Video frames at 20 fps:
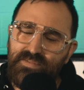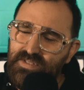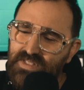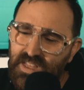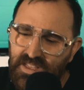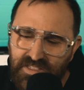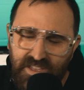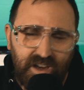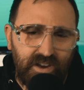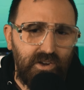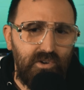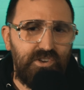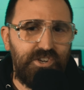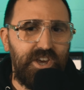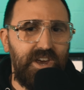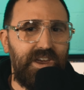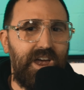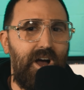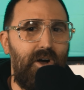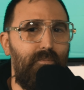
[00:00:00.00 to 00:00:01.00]
Yeah, go
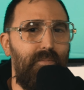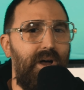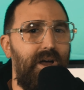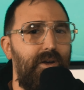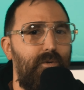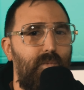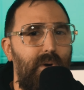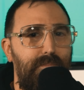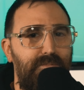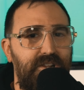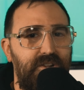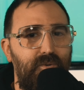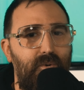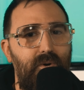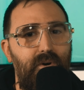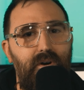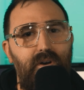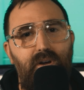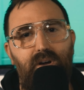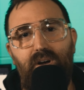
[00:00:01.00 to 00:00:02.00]
check out my web
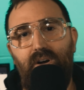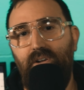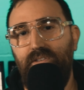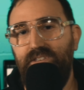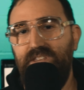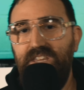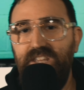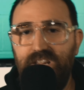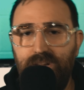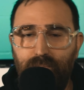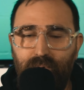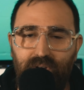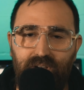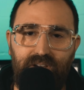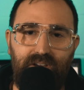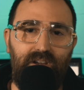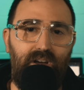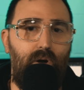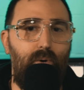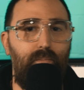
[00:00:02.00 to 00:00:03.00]
store on Teespring.